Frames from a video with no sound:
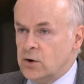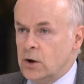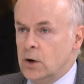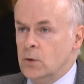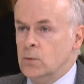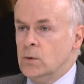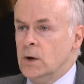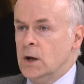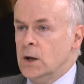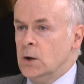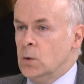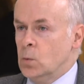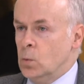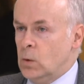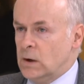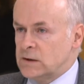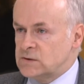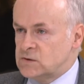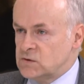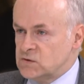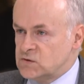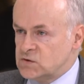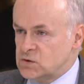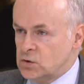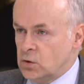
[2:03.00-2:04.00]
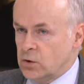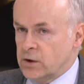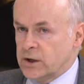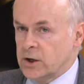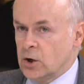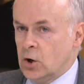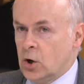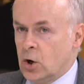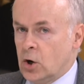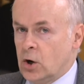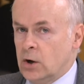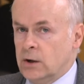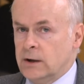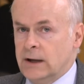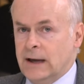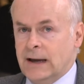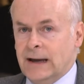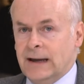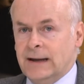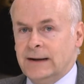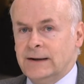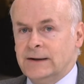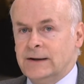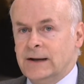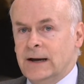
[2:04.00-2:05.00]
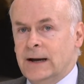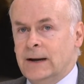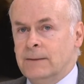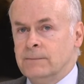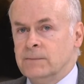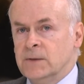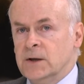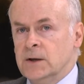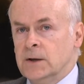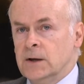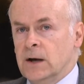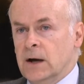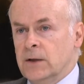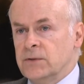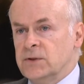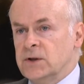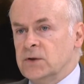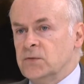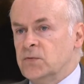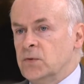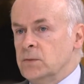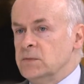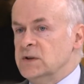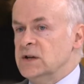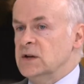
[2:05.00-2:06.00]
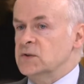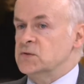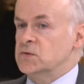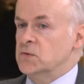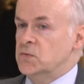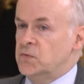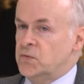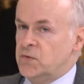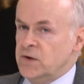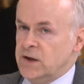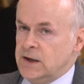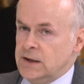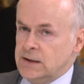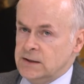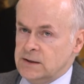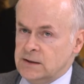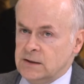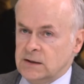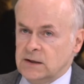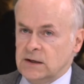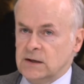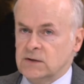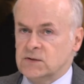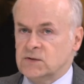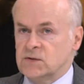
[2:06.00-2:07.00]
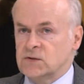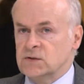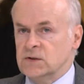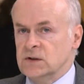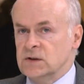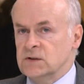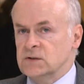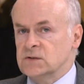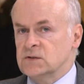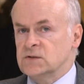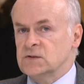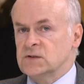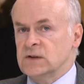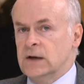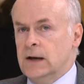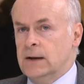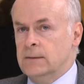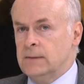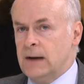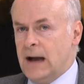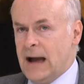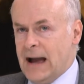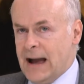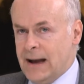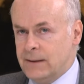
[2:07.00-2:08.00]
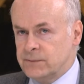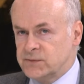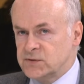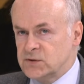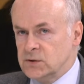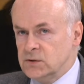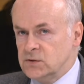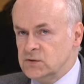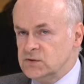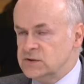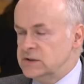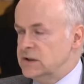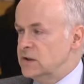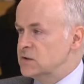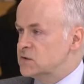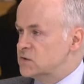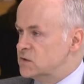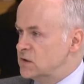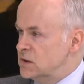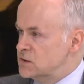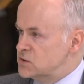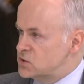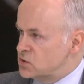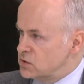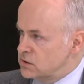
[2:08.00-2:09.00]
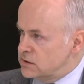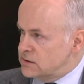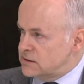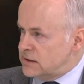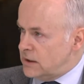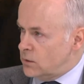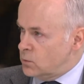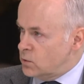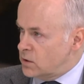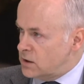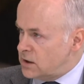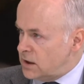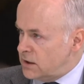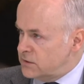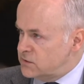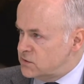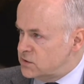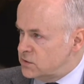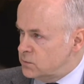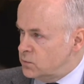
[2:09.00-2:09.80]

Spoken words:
of what is going on. And I think for me as a Finn, it's absolutely essential that our country